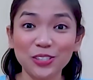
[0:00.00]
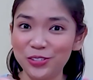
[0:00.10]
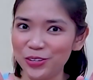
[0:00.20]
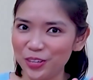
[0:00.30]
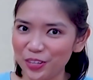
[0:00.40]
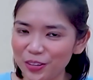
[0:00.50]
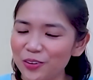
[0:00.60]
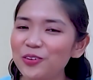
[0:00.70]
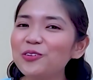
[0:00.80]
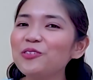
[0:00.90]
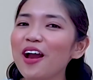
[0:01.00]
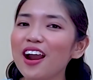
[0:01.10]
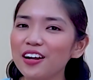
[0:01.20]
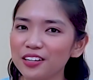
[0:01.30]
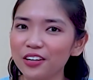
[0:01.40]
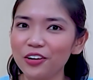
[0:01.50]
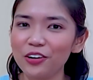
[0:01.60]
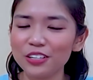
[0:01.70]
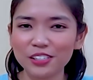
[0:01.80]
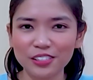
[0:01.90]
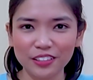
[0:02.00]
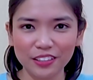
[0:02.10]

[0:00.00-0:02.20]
Do you wear clothes?